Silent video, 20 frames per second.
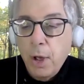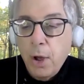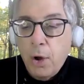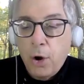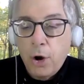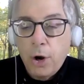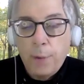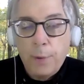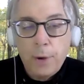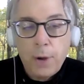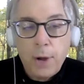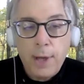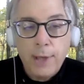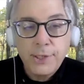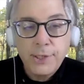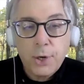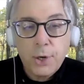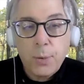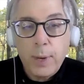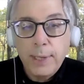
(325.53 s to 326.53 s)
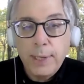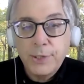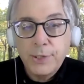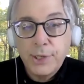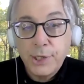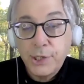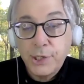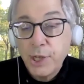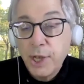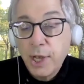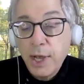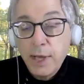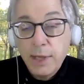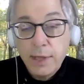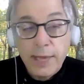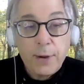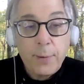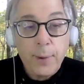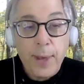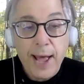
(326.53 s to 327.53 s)
horrible consequences
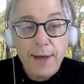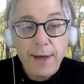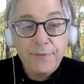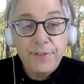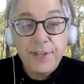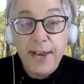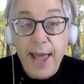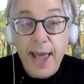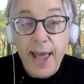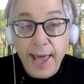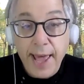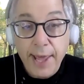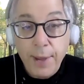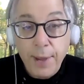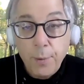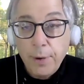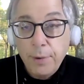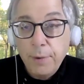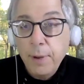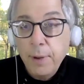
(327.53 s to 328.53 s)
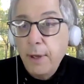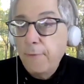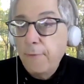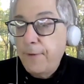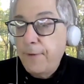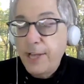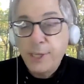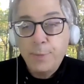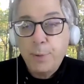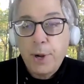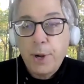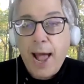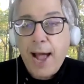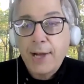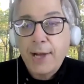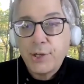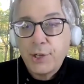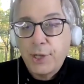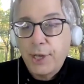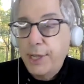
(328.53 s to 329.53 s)
like we have today when Facebook
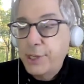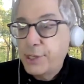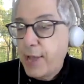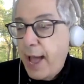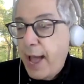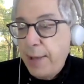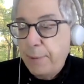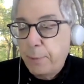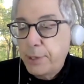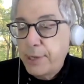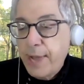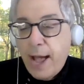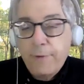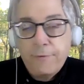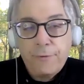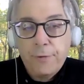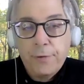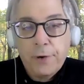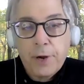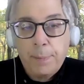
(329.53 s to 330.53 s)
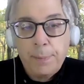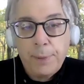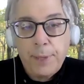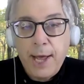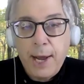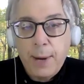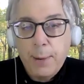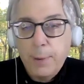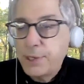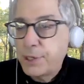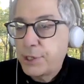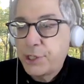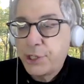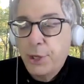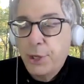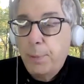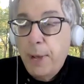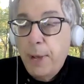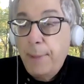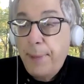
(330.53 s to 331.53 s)
actually is was out for a couple hours. It
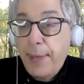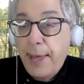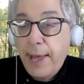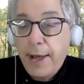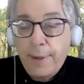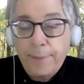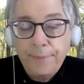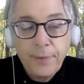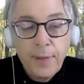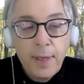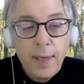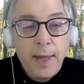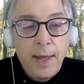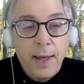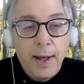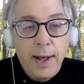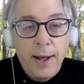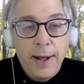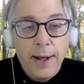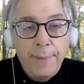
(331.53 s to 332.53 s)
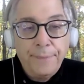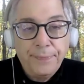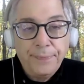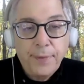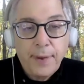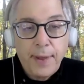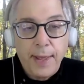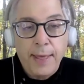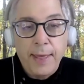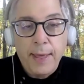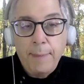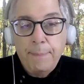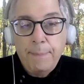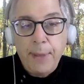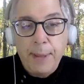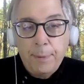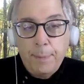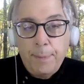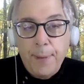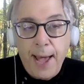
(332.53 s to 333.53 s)
still might be out, um, and
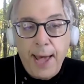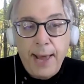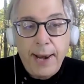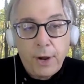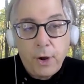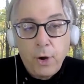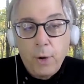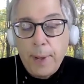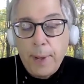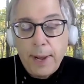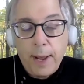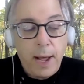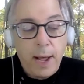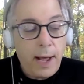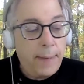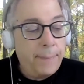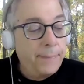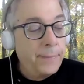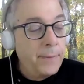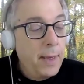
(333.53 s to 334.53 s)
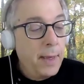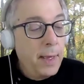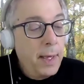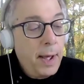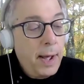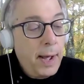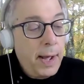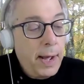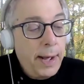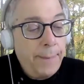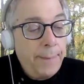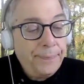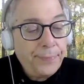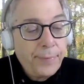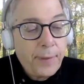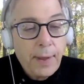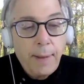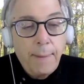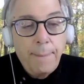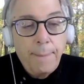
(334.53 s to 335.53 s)
people panic. Oh my God!
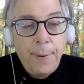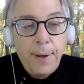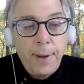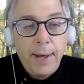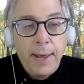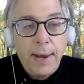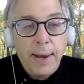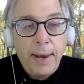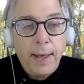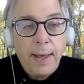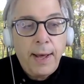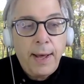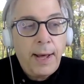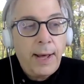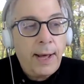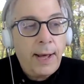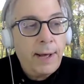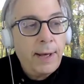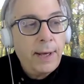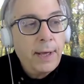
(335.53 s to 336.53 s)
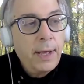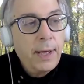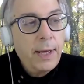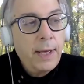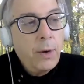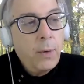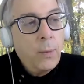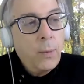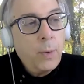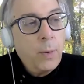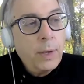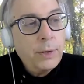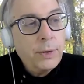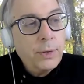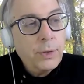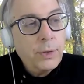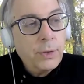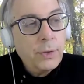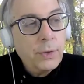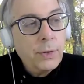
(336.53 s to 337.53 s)
Um, but uh,
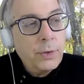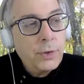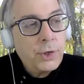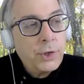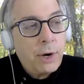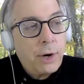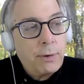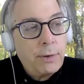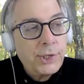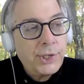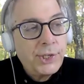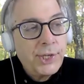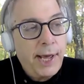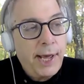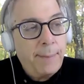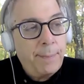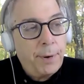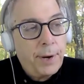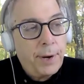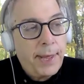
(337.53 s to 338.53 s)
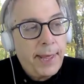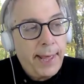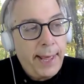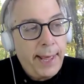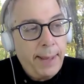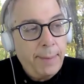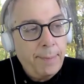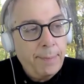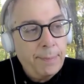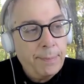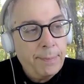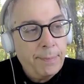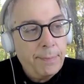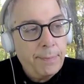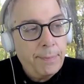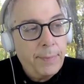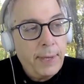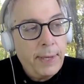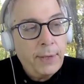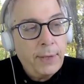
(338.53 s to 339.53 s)
when Sheryl Sandberg came
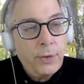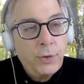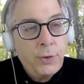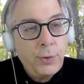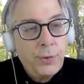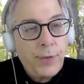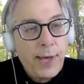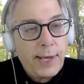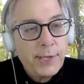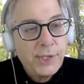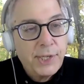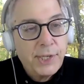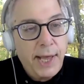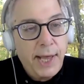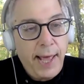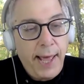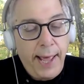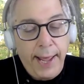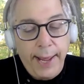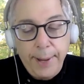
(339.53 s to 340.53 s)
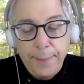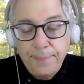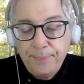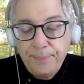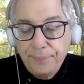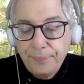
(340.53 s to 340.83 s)
in 2008,